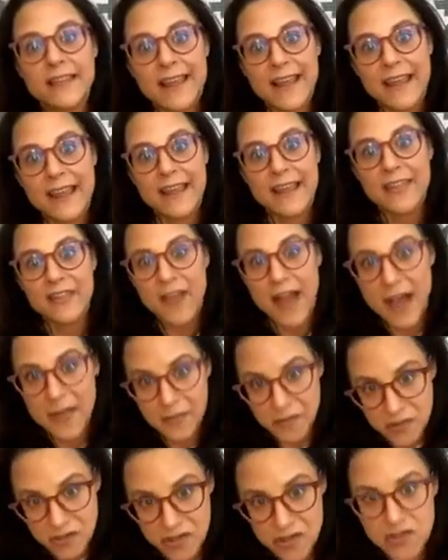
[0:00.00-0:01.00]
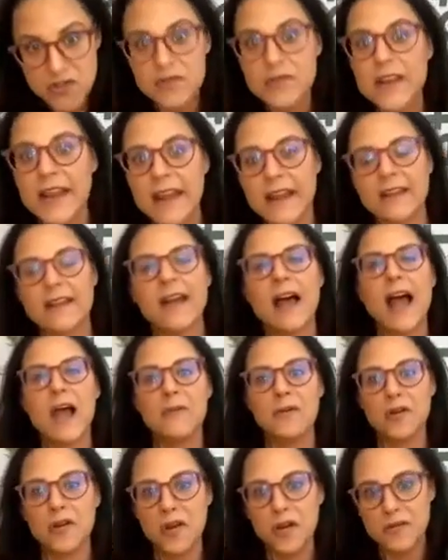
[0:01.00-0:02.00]
like on the street. I
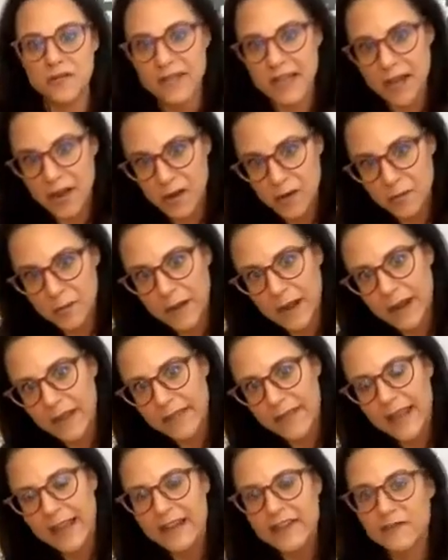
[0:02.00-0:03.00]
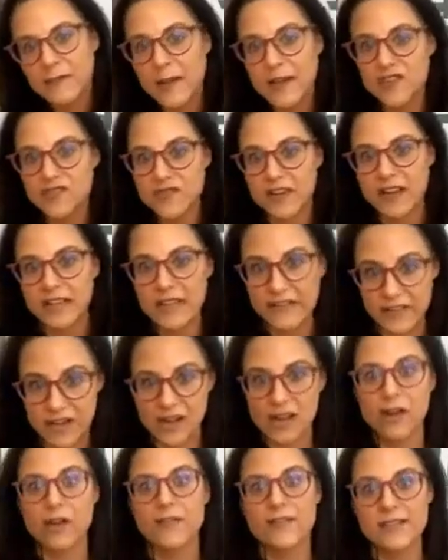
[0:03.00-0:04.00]
will go down by the end of my street. I live in a
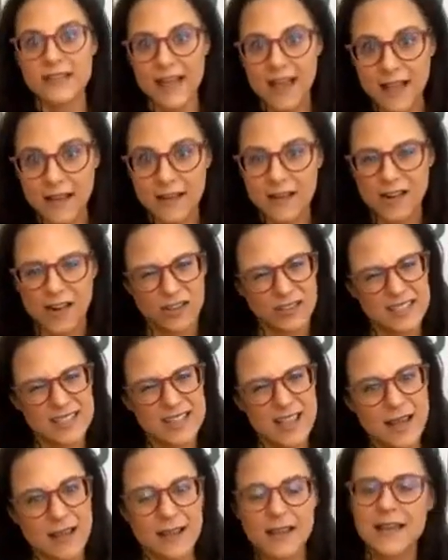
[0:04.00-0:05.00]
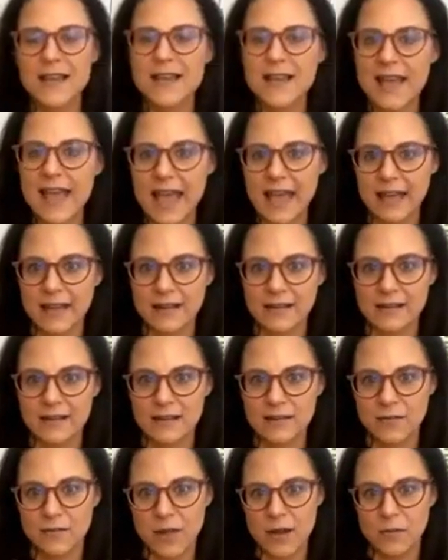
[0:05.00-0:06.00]
cul-de-sac, and
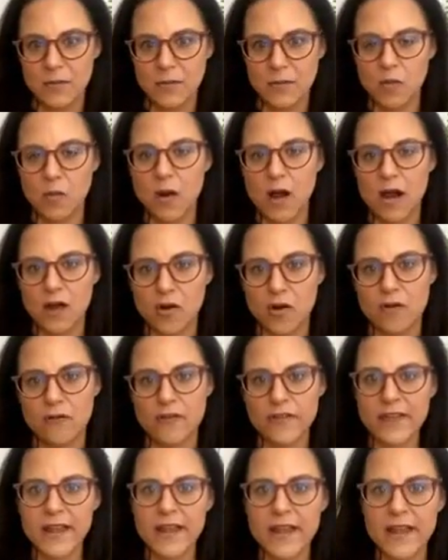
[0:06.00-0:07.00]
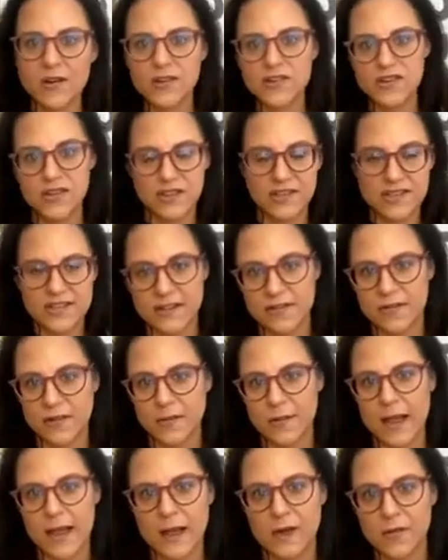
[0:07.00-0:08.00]
we will walk over there. She'll sniff
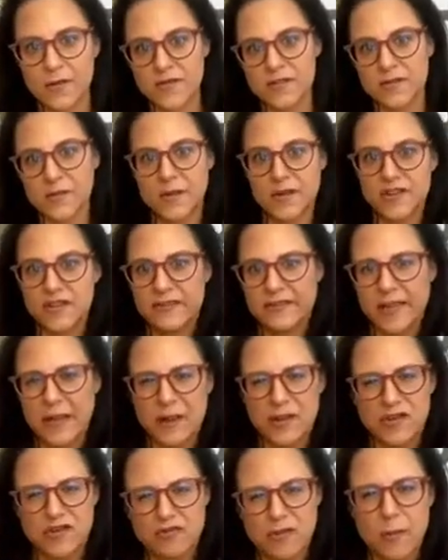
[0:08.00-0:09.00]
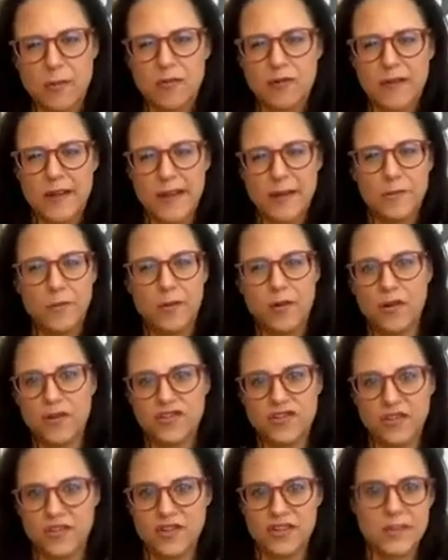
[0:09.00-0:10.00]
around. There's a bunch of like shrubbery and
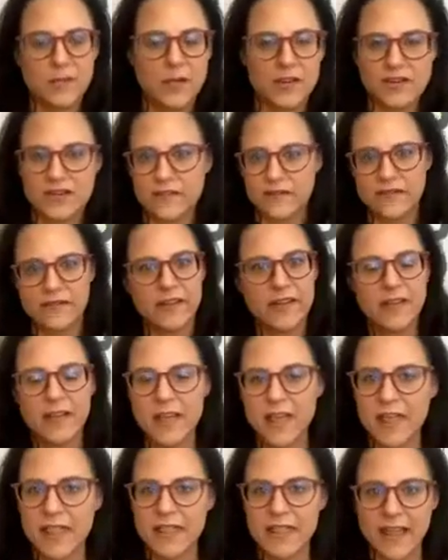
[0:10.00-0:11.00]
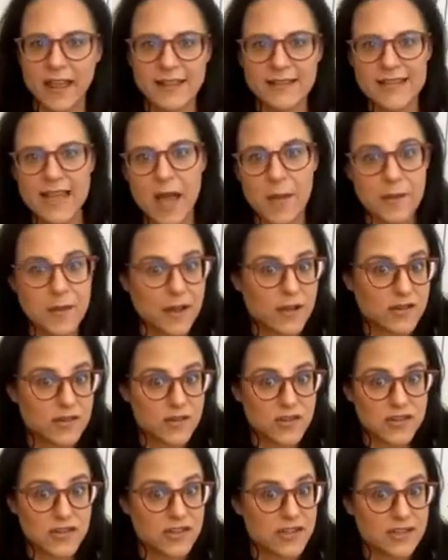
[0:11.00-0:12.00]
bush, and there's a bunch of things happening. So
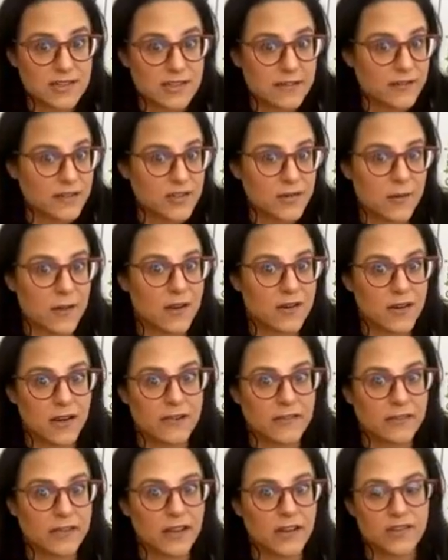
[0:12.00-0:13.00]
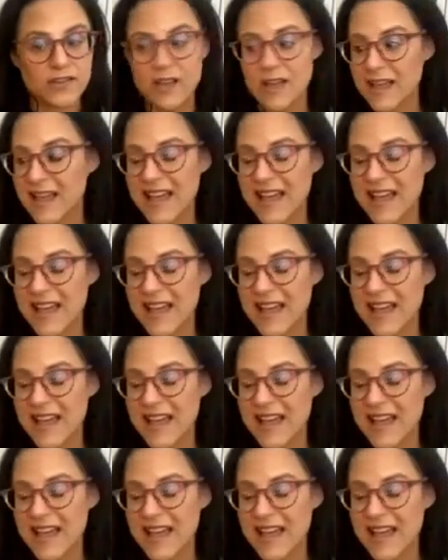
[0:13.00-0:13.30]
she just sniffs around off leash.